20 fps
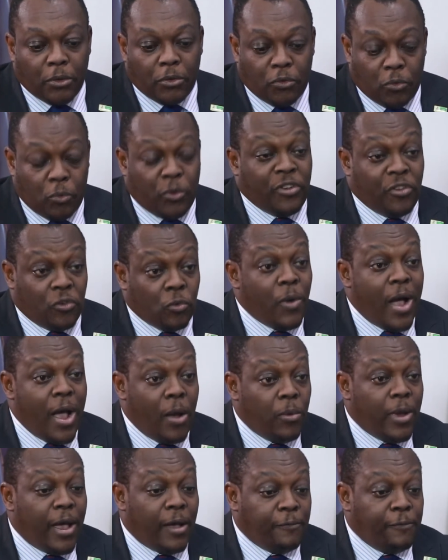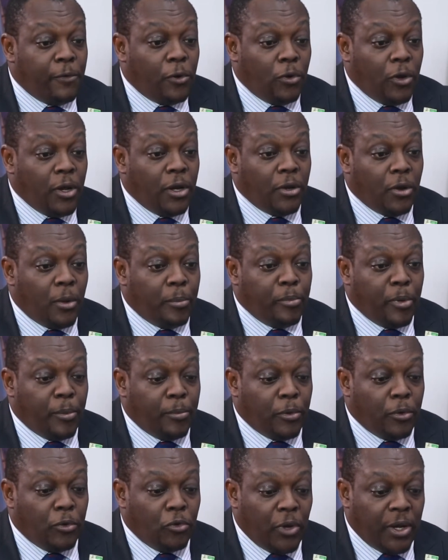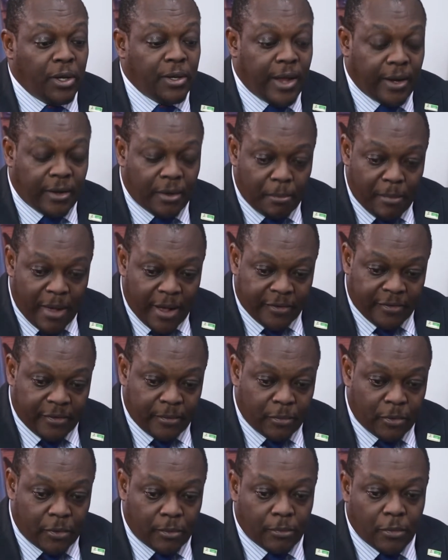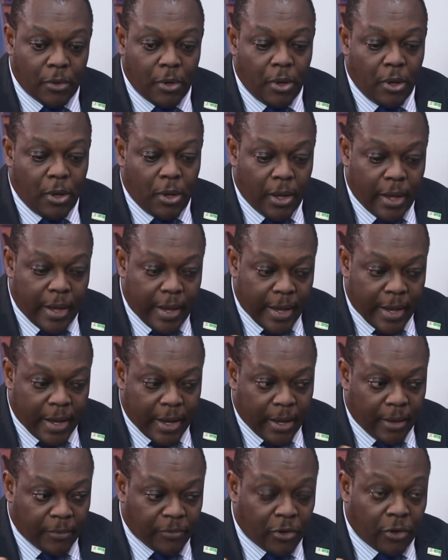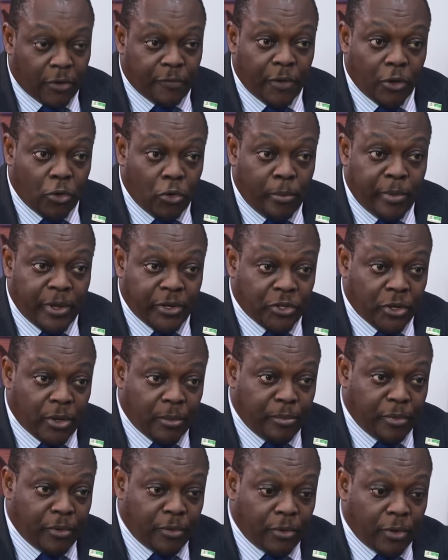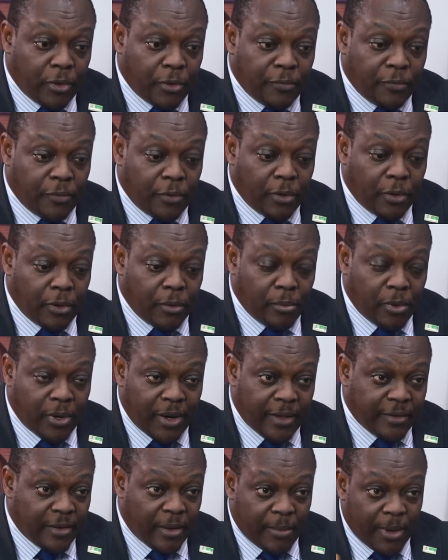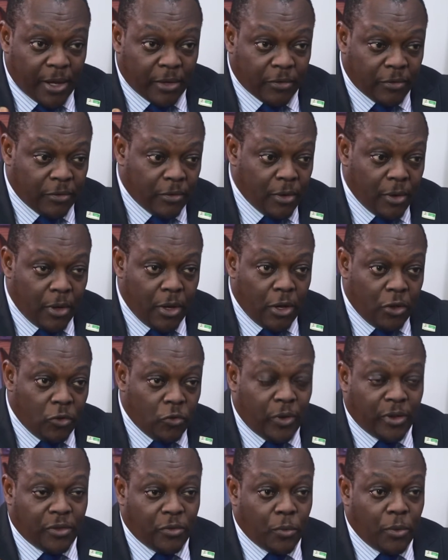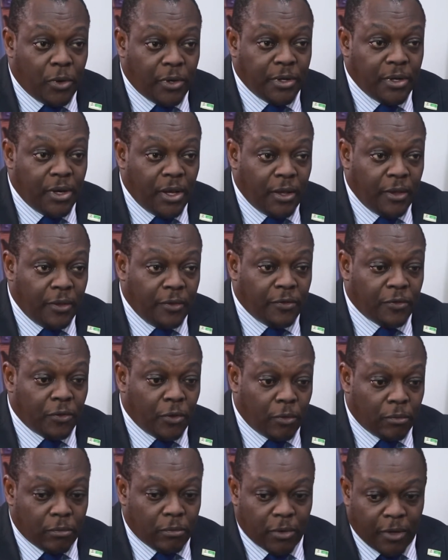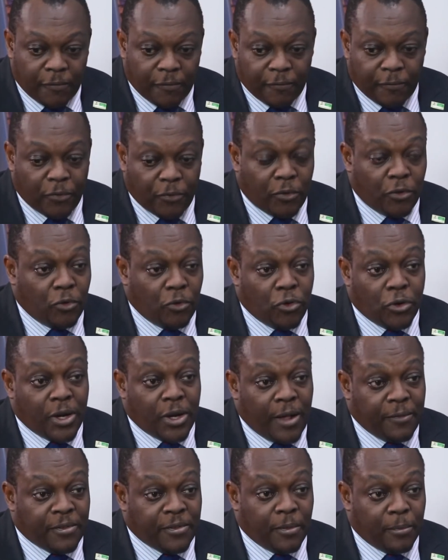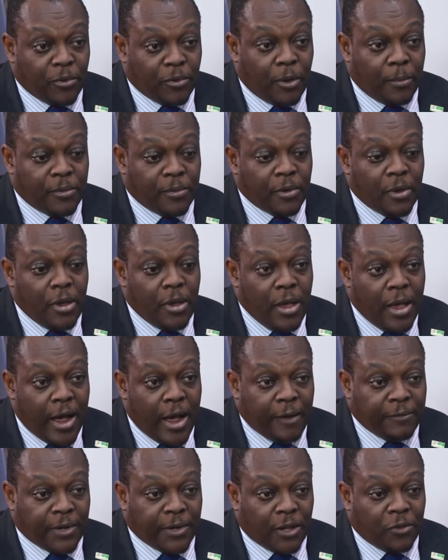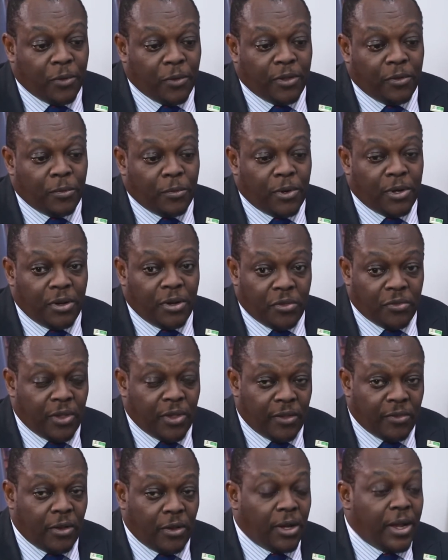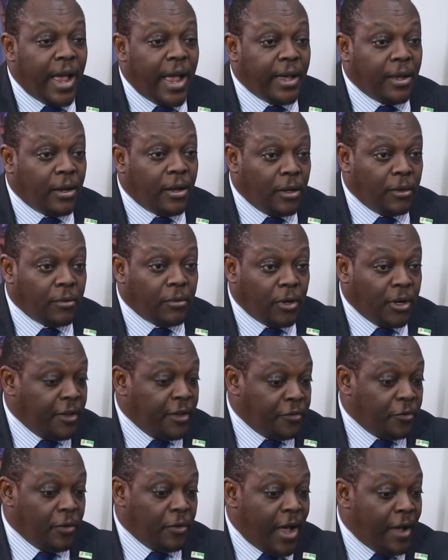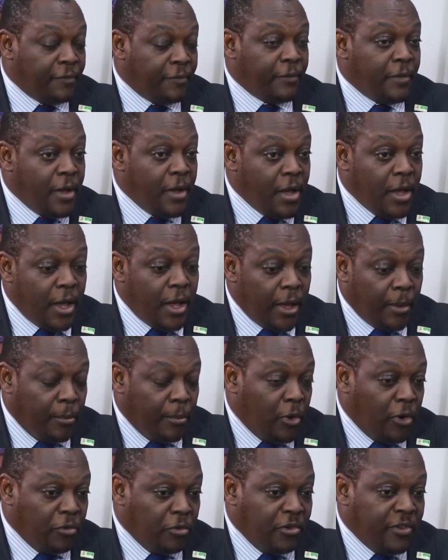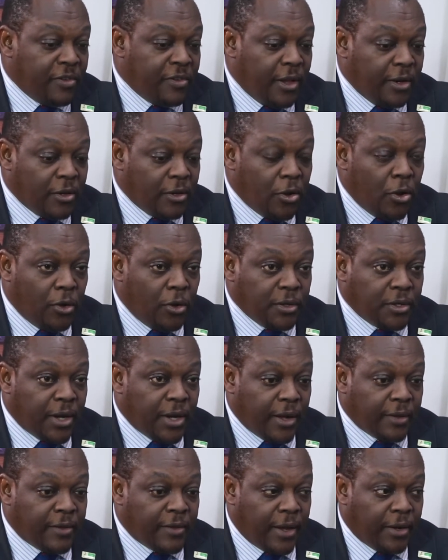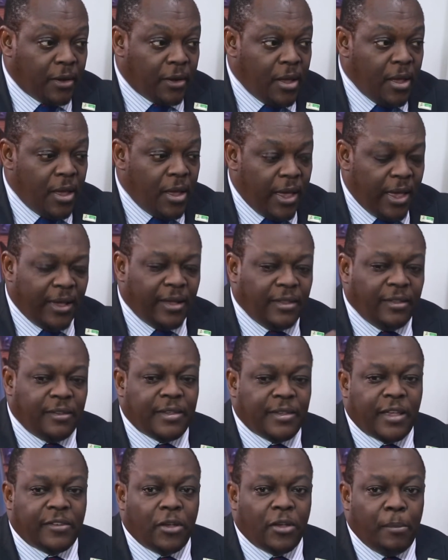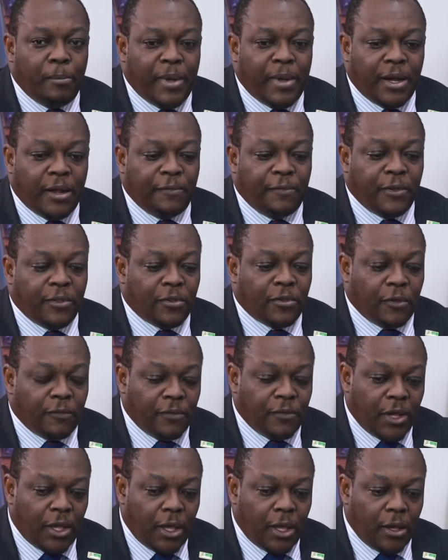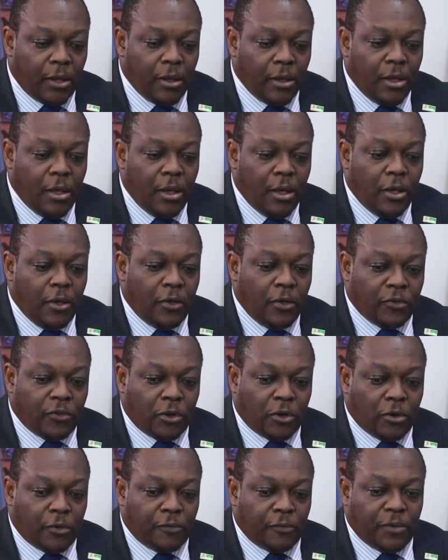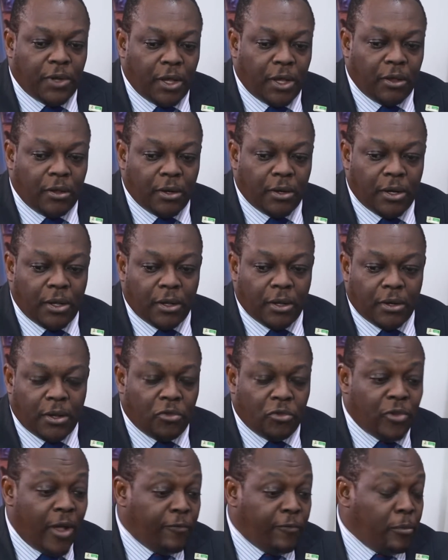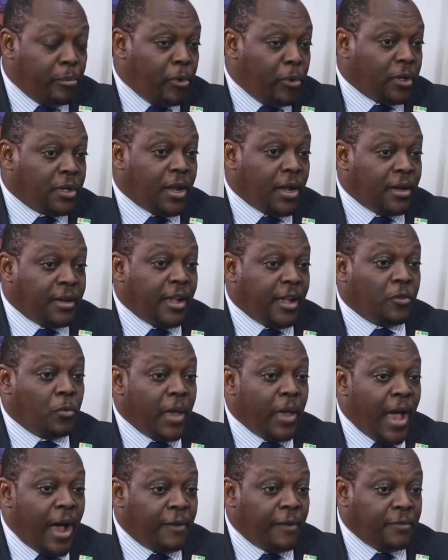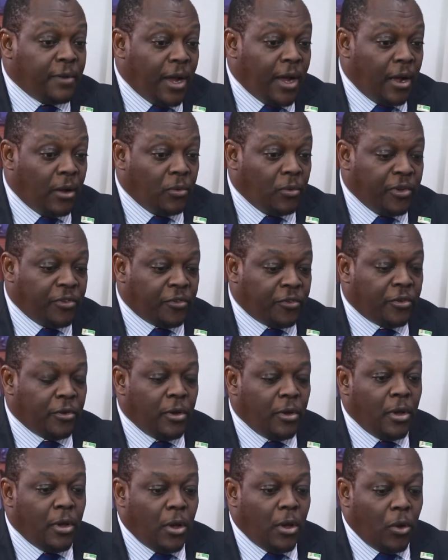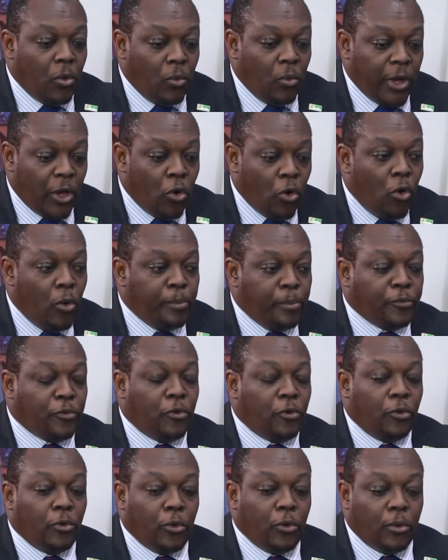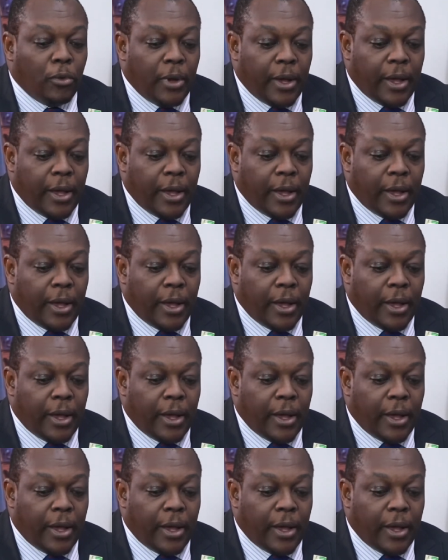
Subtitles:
which is why we are following up people, knowing that the maximum sort of incubation period for Ebola is about 21 days. So if you don't have symptoms after 21 days, it's unlikely unless you have a more recent contact. And again, these are some benefits of the sort of the travel portal that we have now, which we hope to